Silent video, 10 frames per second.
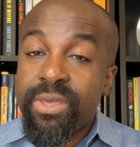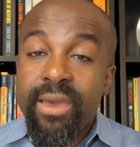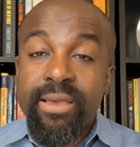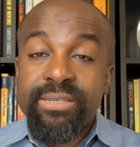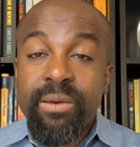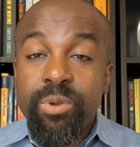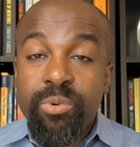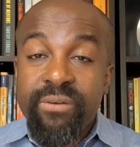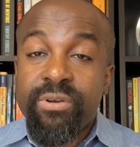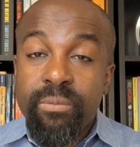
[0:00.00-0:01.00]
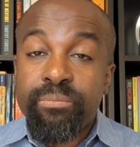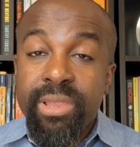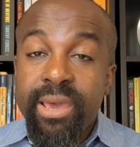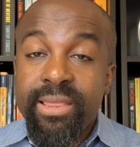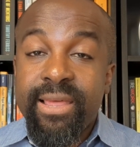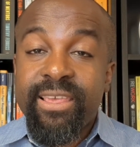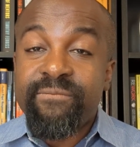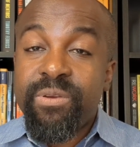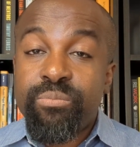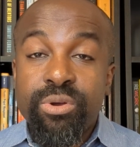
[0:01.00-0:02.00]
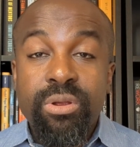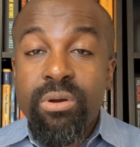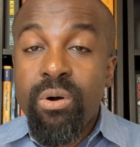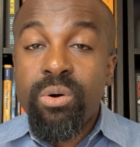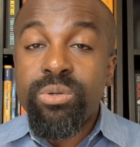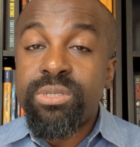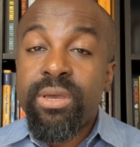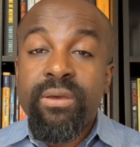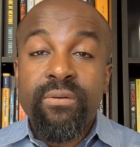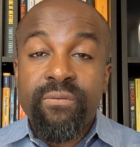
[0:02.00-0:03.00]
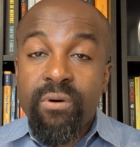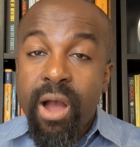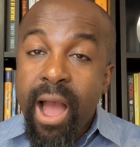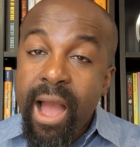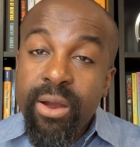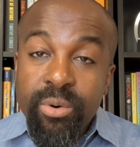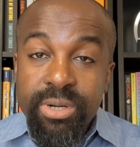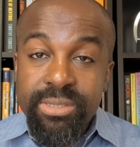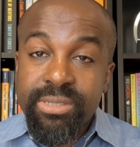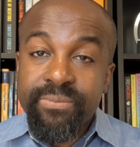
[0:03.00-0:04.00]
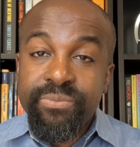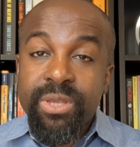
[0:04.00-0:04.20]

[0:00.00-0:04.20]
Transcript: And some people have complained that they've been put on hold for hours,